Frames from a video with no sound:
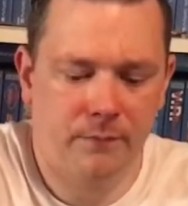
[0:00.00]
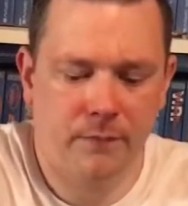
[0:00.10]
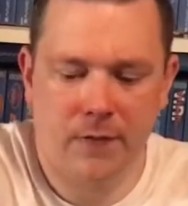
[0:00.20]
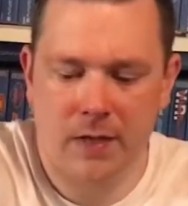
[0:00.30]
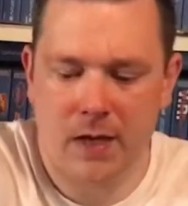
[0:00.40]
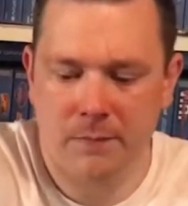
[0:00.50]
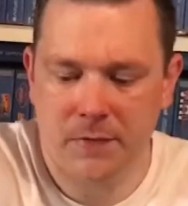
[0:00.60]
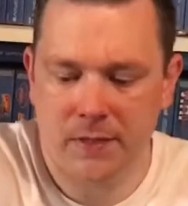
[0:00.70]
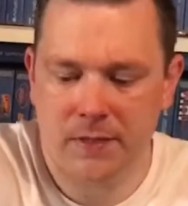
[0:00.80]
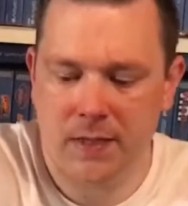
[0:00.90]
the game
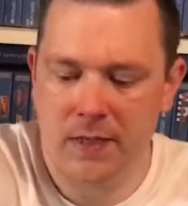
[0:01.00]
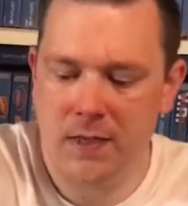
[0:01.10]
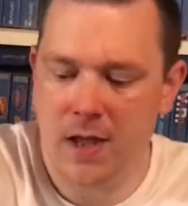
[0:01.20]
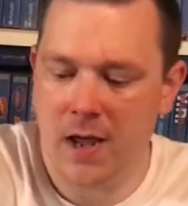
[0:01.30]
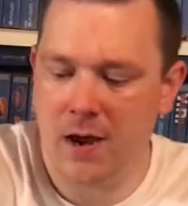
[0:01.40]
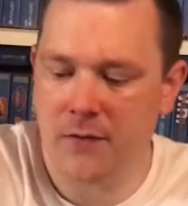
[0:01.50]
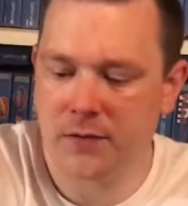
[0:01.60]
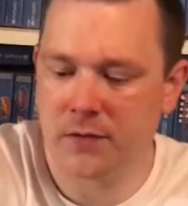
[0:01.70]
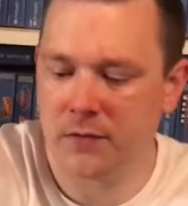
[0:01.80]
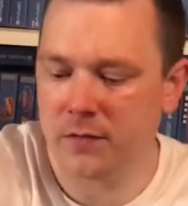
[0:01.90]
disc in there. It's
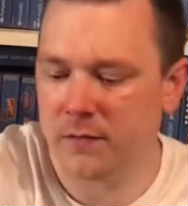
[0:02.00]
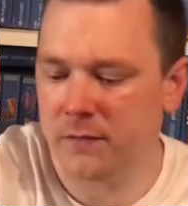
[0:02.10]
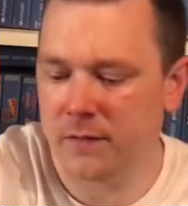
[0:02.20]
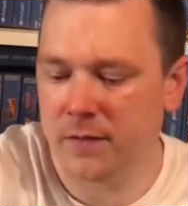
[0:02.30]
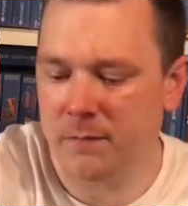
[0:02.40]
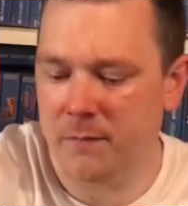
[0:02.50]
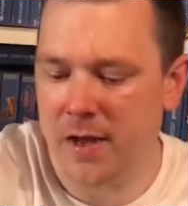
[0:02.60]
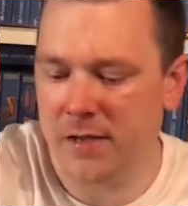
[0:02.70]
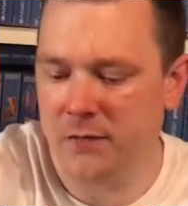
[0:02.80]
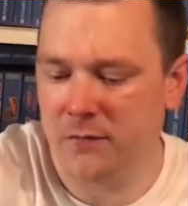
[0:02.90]
got the
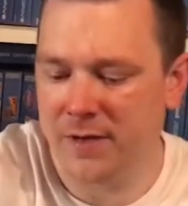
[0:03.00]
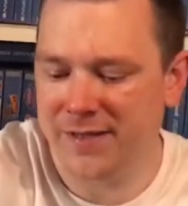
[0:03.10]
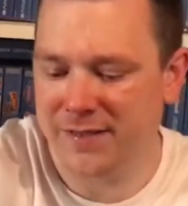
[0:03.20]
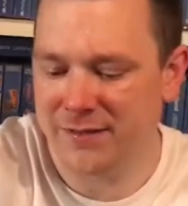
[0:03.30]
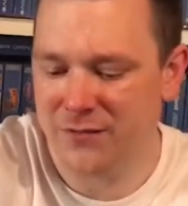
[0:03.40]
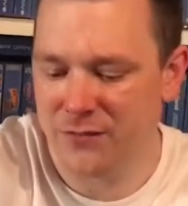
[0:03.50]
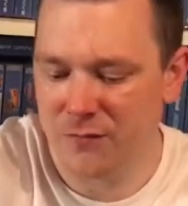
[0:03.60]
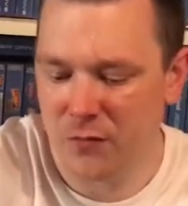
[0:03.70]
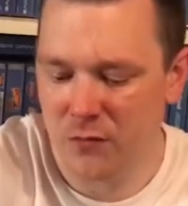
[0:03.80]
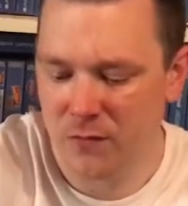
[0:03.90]
manual as
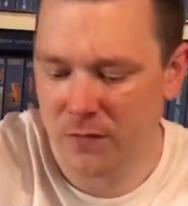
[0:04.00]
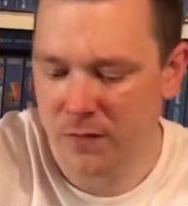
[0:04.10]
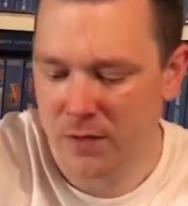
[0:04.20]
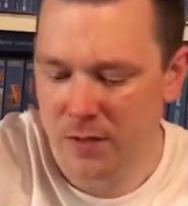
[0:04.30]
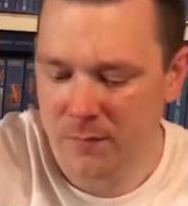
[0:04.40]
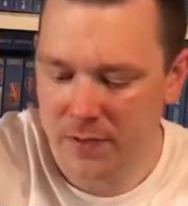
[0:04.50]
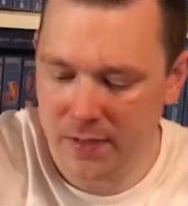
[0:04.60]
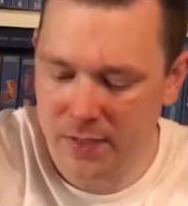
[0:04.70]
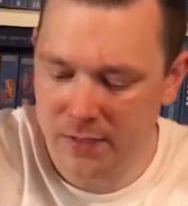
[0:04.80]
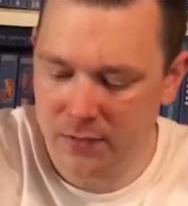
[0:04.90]
normal, but
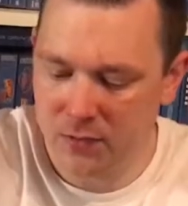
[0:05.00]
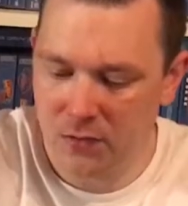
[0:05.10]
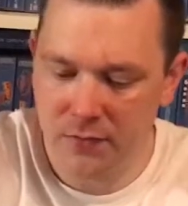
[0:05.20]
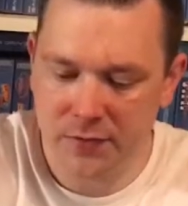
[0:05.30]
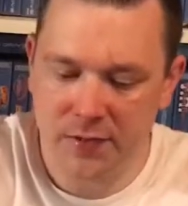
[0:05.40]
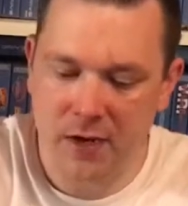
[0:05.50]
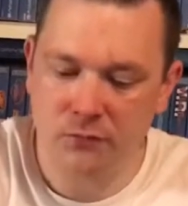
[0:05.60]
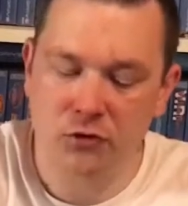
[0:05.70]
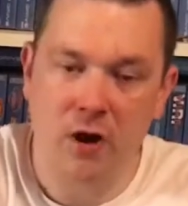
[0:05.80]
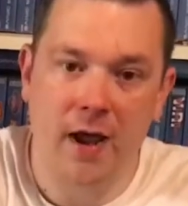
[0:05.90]
then it's got the
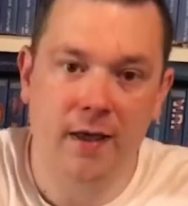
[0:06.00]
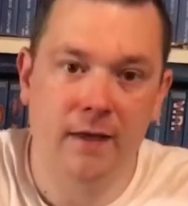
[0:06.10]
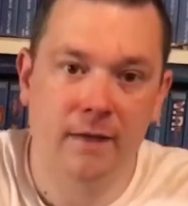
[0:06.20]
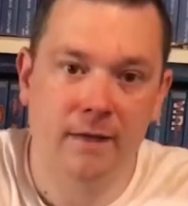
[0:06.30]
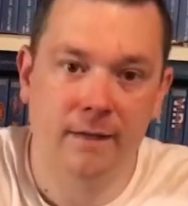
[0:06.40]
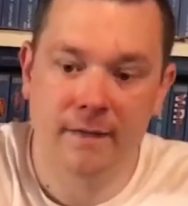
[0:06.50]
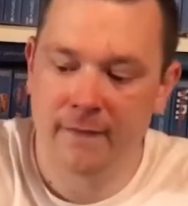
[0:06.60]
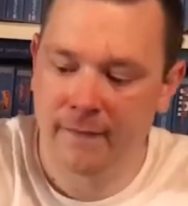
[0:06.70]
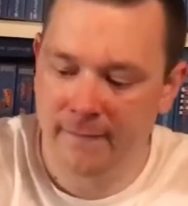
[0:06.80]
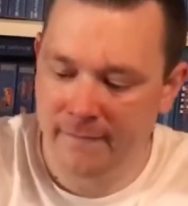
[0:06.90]
soundtrack
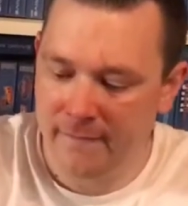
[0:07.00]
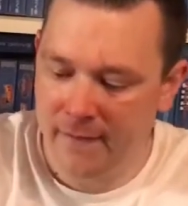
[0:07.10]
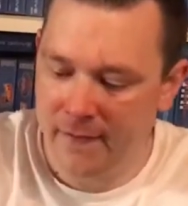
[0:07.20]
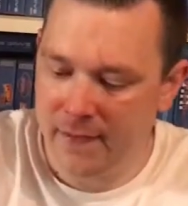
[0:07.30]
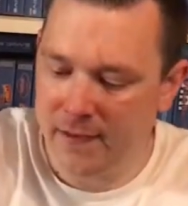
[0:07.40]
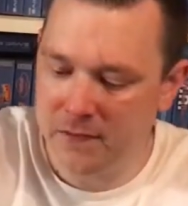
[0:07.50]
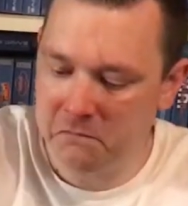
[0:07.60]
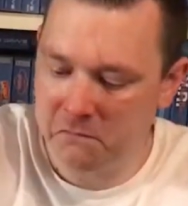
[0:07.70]
and then